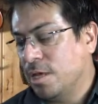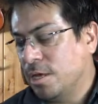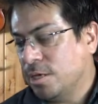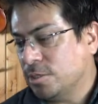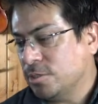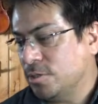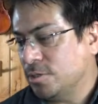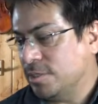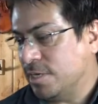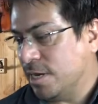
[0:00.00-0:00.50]

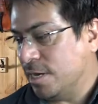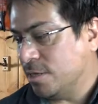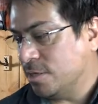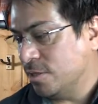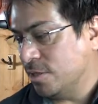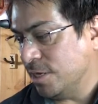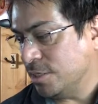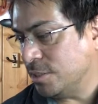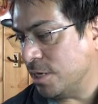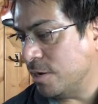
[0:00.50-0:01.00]
So
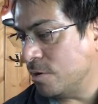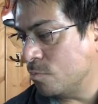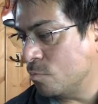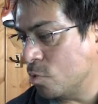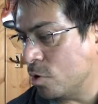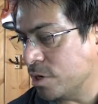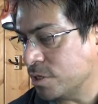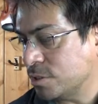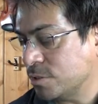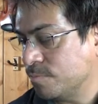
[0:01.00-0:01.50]
that's how it
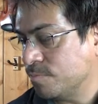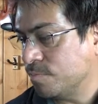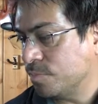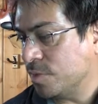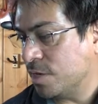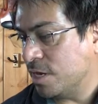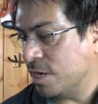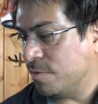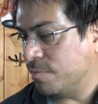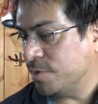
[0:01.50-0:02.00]
works.
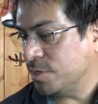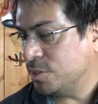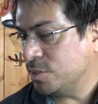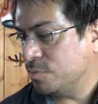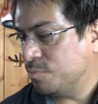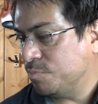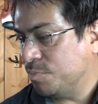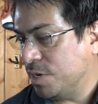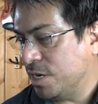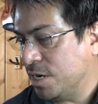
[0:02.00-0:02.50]
Every
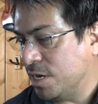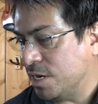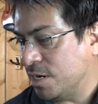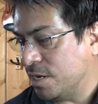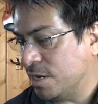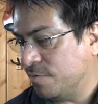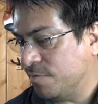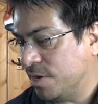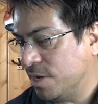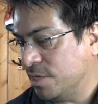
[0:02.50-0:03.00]
speed,
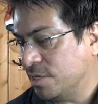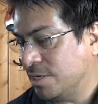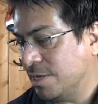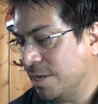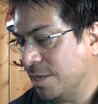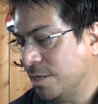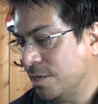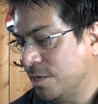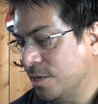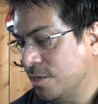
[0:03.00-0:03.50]
every
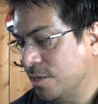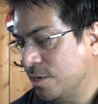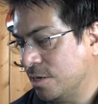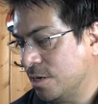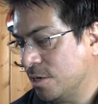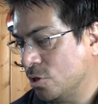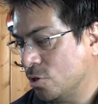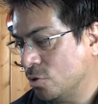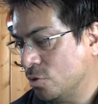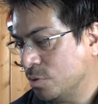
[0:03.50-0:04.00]
Italian
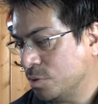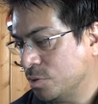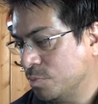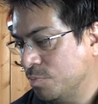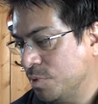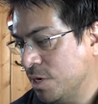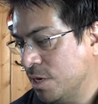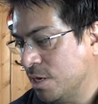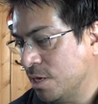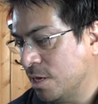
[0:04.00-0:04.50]
indication of
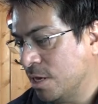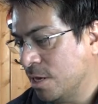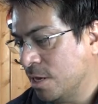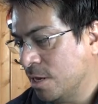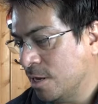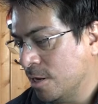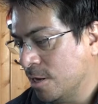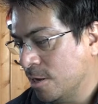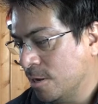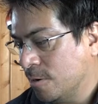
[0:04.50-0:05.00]
speed
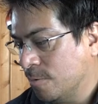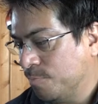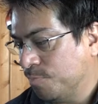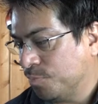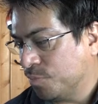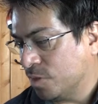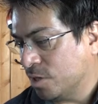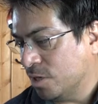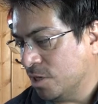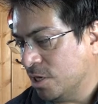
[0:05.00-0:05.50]

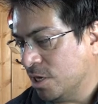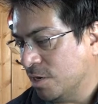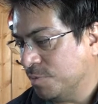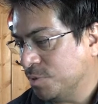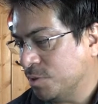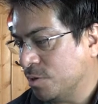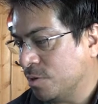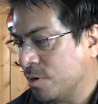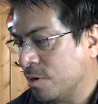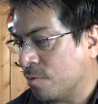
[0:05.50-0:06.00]

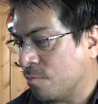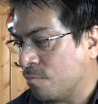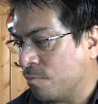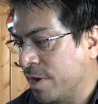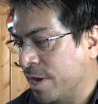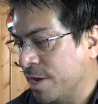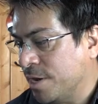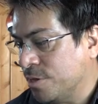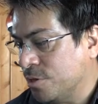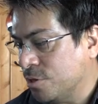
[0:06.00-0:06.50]
gives you a
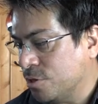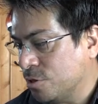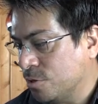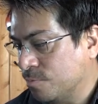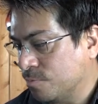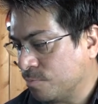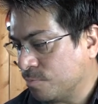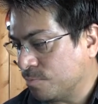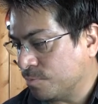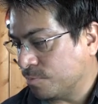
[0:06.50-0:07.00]
range
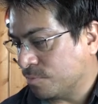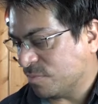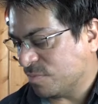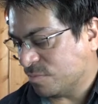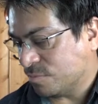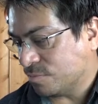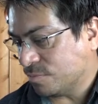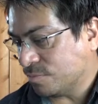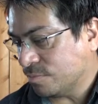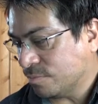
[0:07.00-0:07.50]

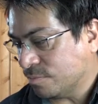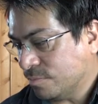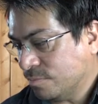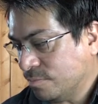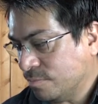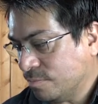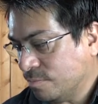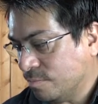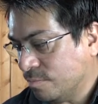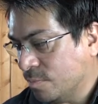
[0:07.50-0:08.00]

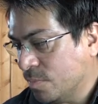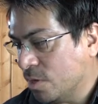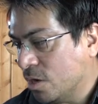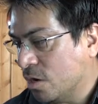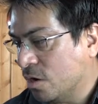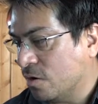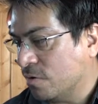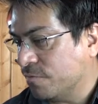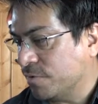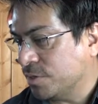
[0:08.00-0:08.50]

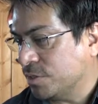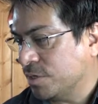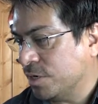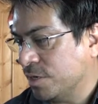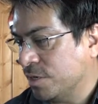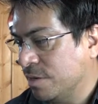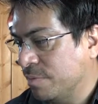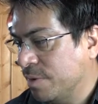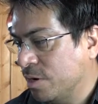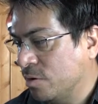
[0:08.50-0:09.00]
of a
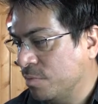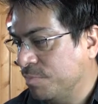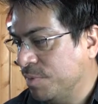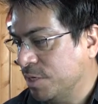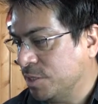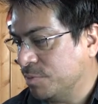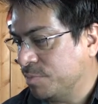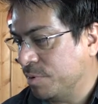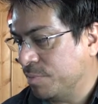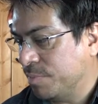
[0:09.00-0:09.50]
certain amount of
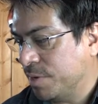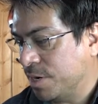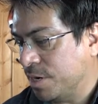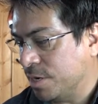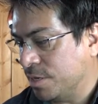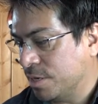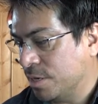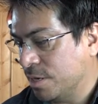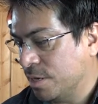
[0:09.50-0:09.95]
beats per minute